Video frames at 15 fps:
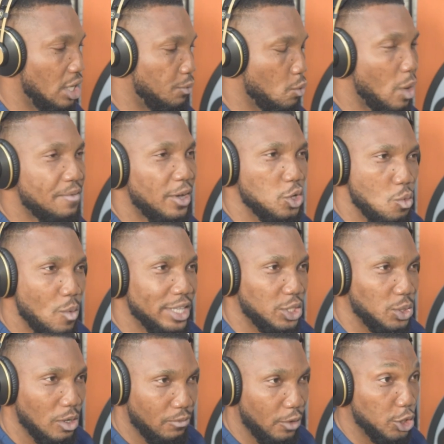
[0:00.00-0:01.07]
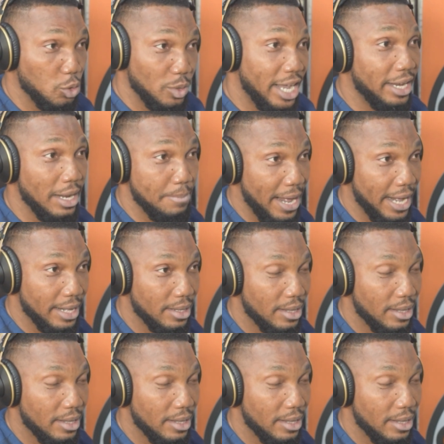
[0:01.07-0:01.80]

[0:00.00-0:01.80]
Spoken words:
if whatever you want in your voice, you get it back.